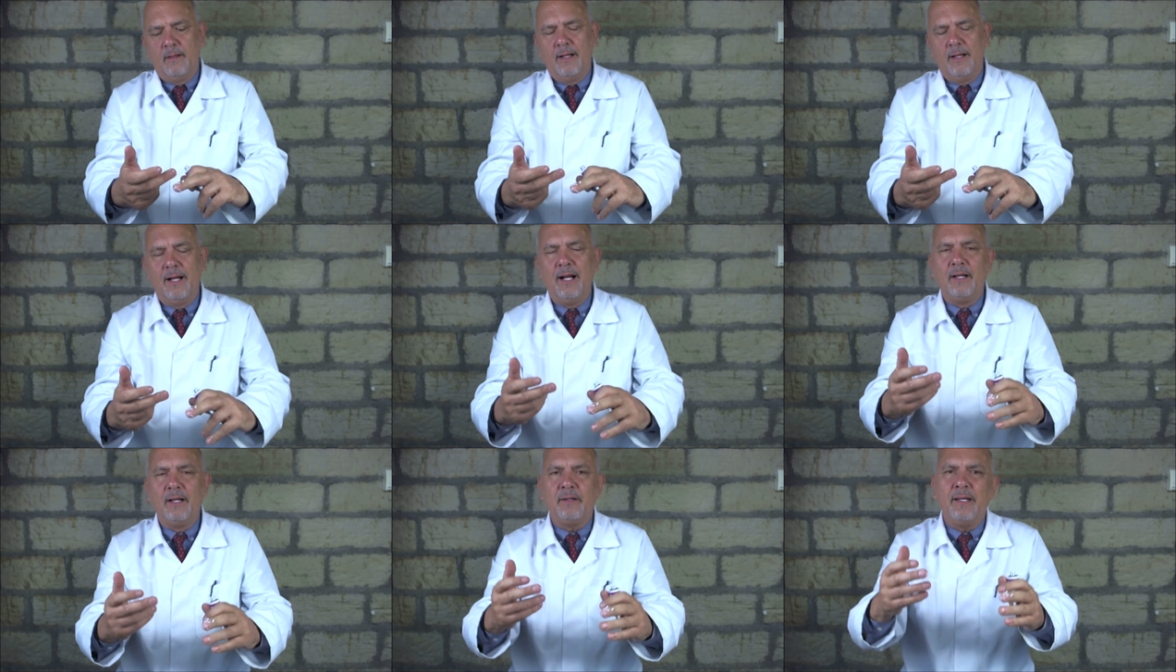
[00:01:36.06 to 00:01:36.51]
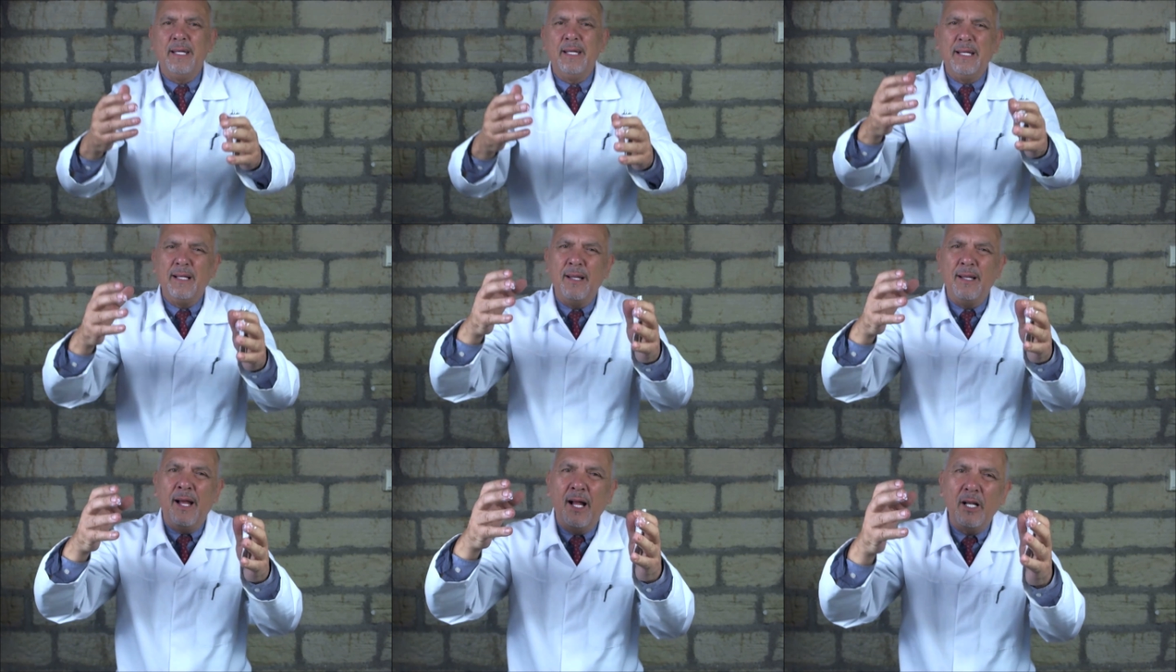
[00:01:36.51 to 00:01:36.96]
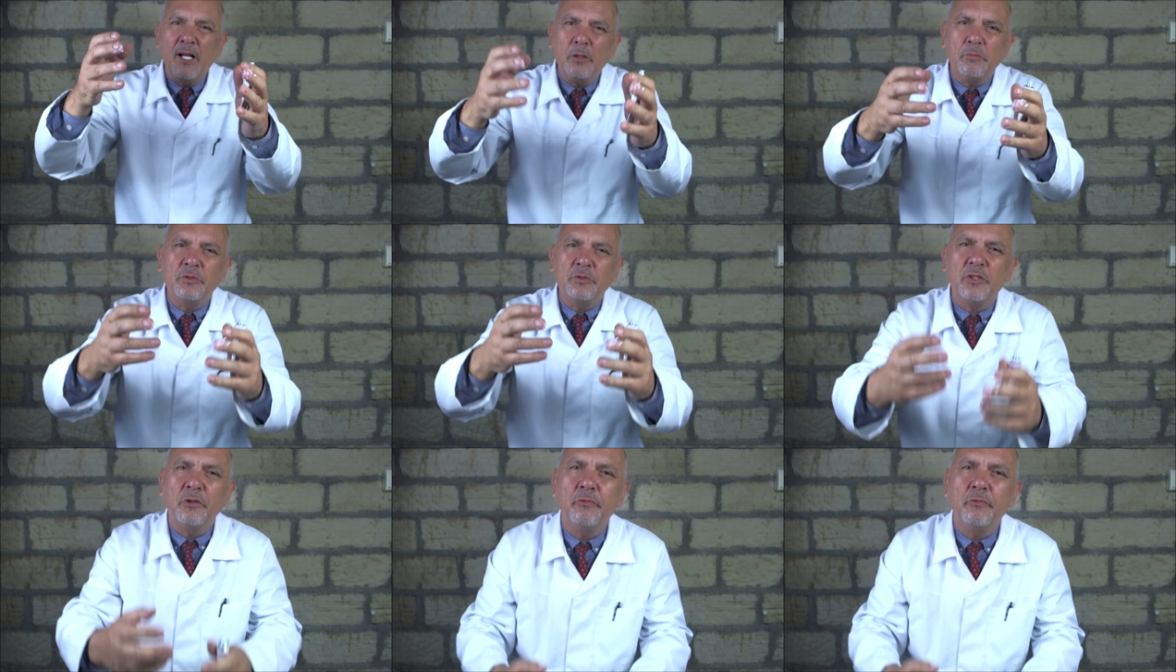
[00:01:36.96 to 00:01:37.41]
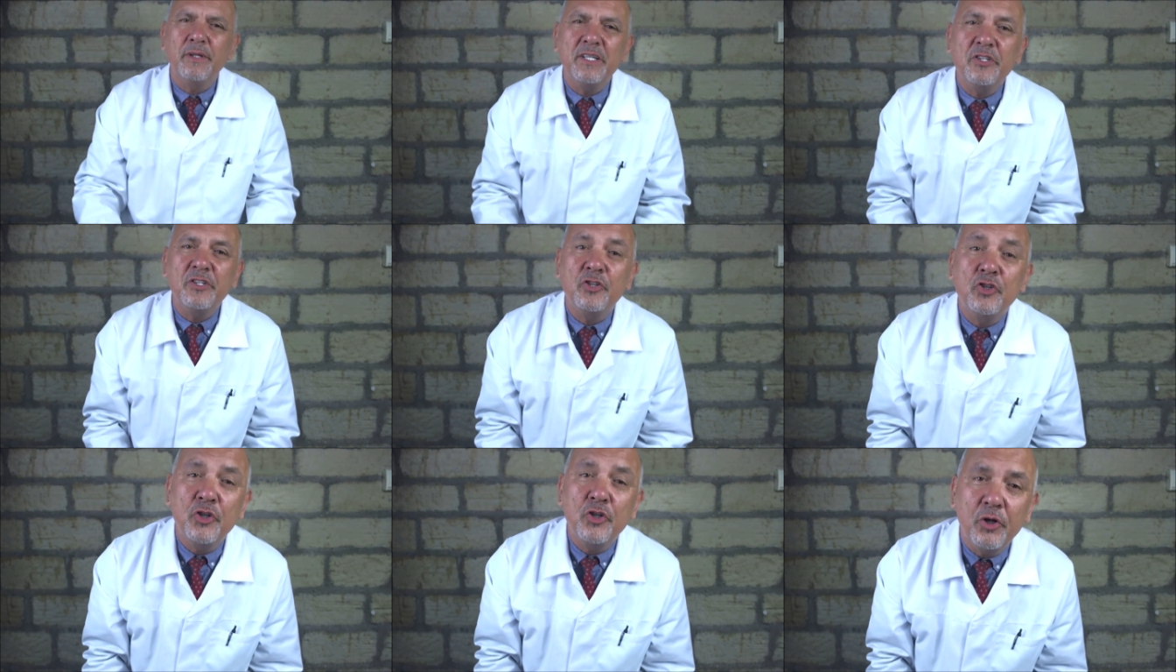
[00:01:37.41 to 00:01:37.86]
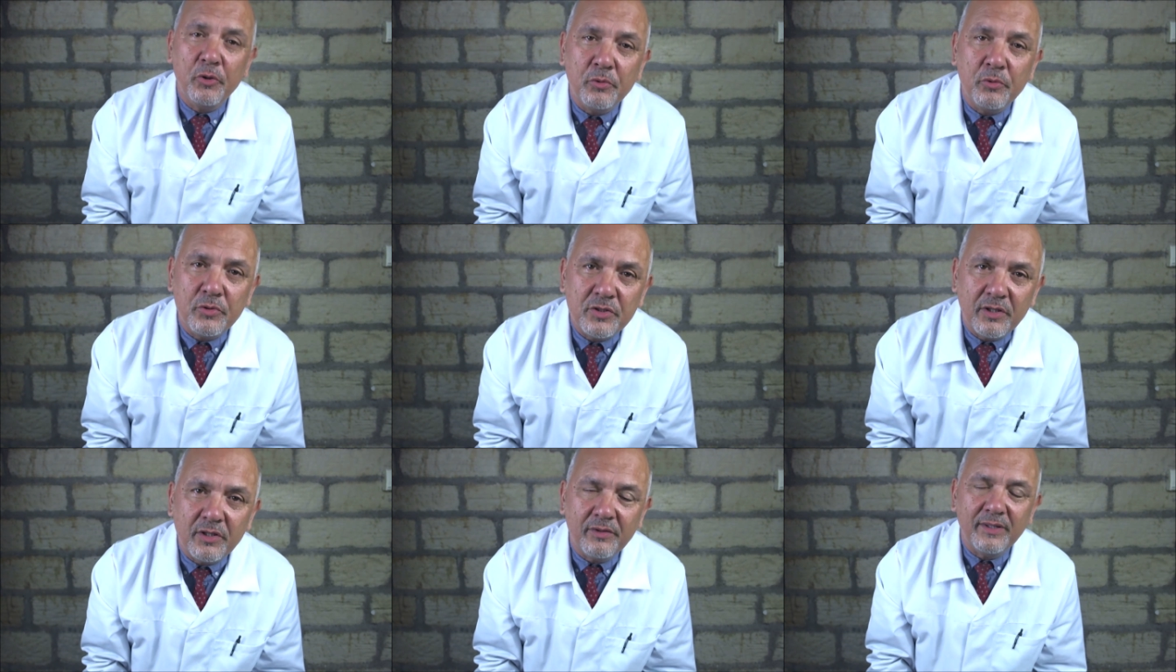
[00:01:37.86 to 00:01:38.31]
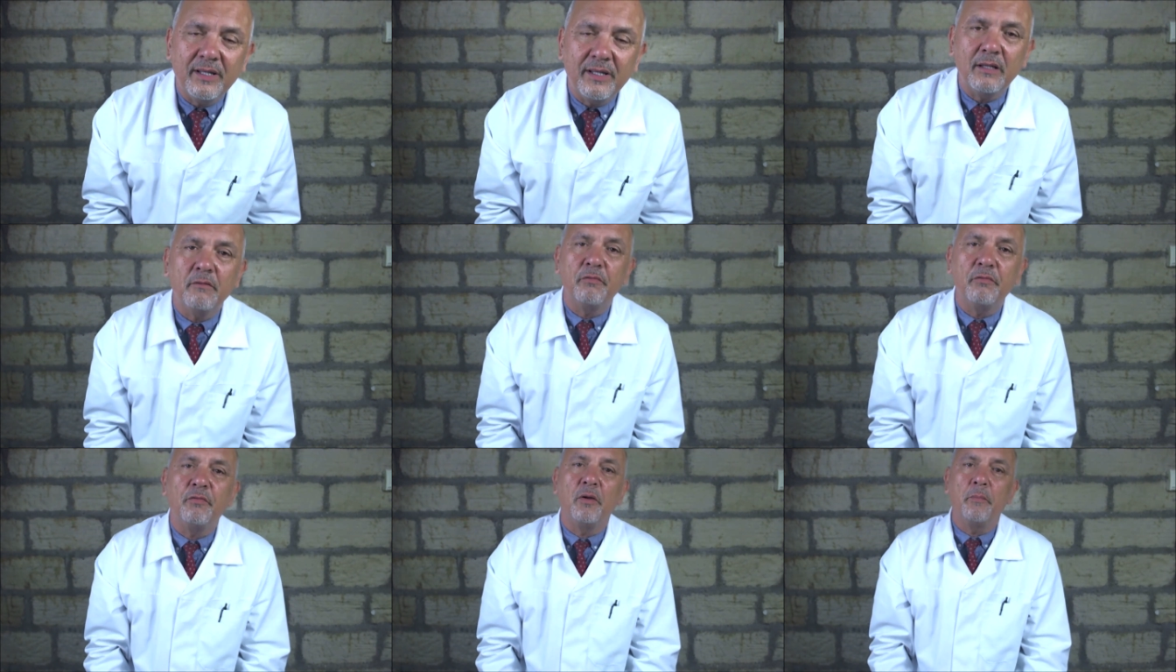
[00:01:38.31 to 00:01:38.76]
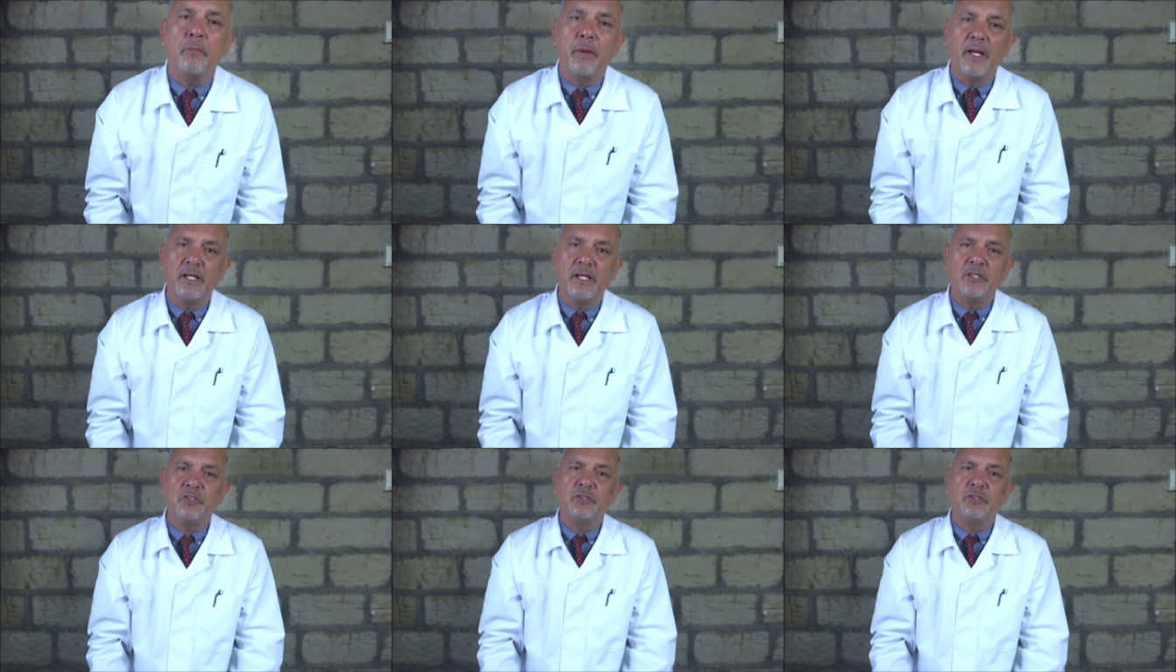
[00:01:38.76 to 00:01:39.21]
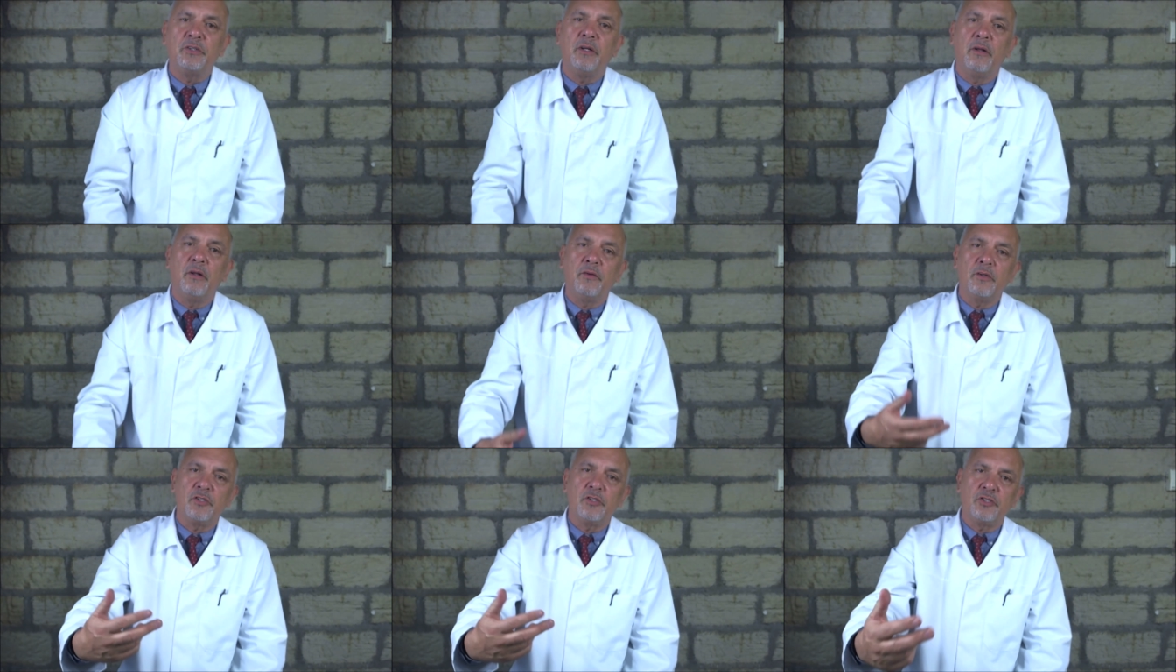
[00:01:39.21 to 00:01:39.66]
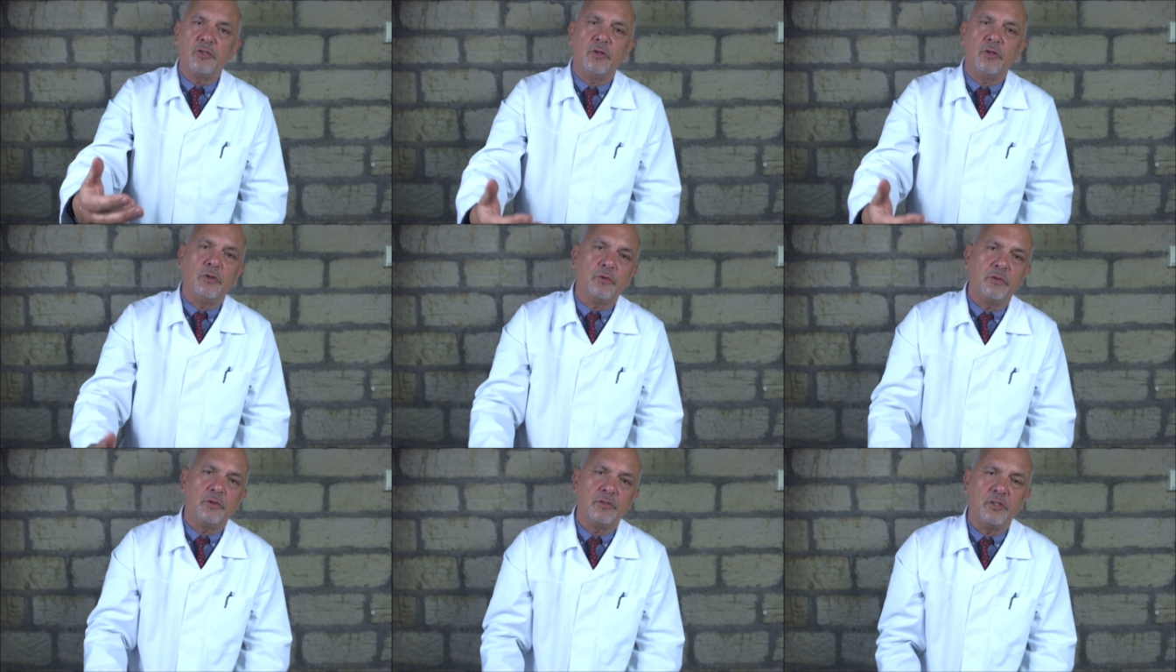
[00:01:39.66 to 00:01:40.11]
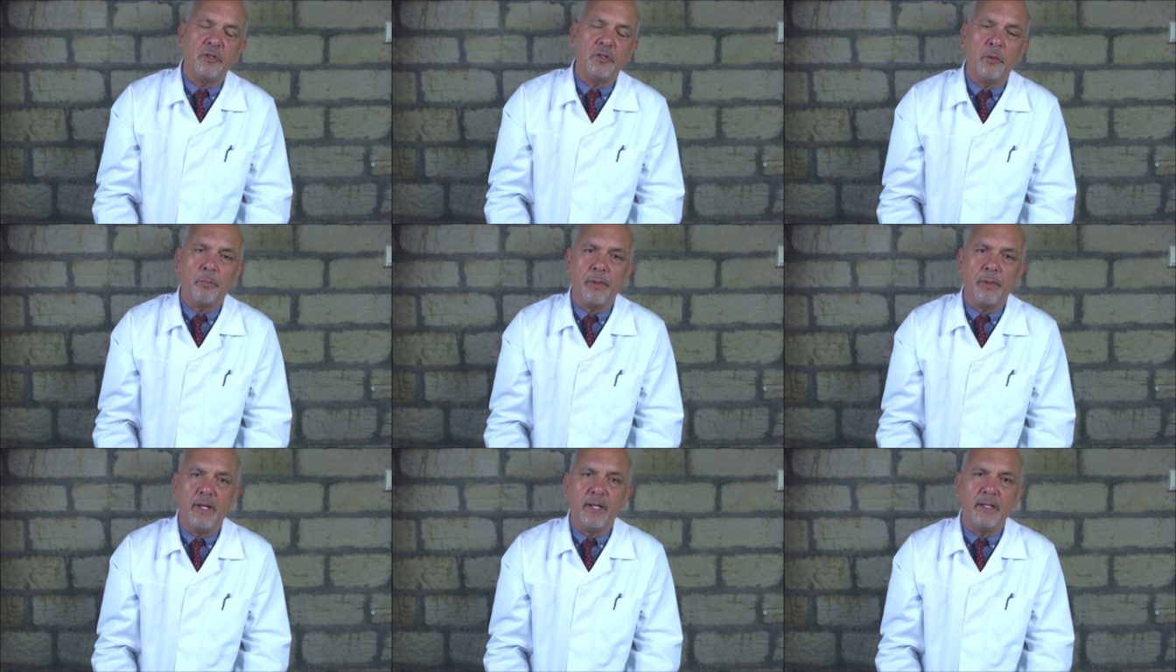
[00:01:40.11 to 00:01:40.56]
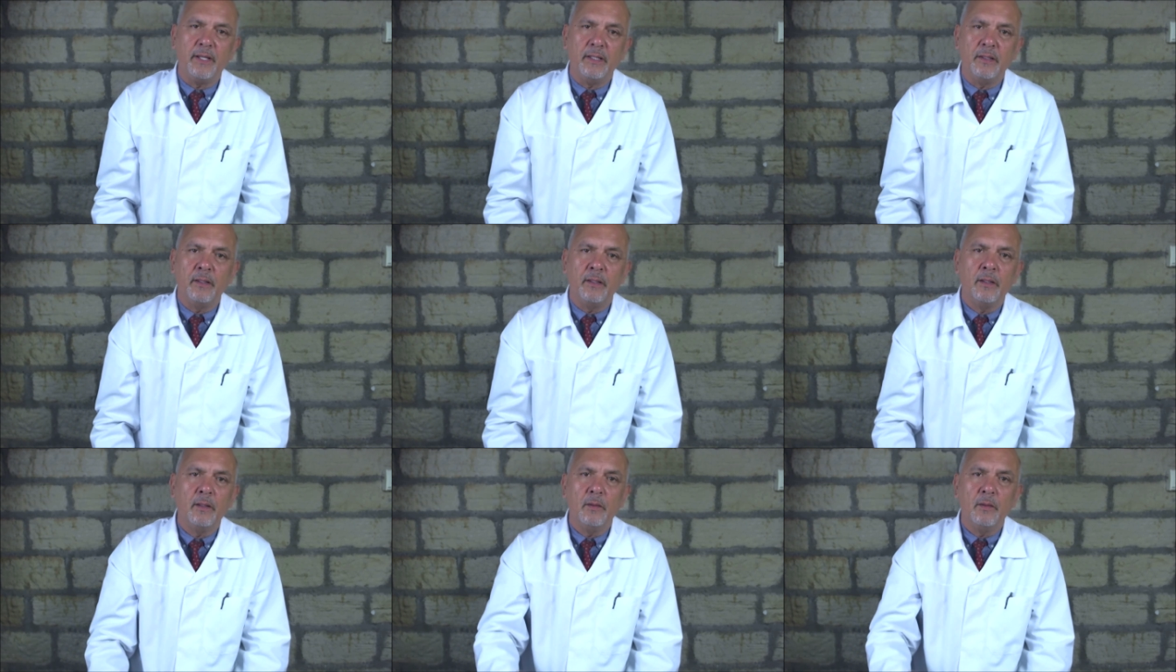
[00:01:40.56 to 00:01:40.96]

And it'll help to reduce the inflammation and the soreness and the pain.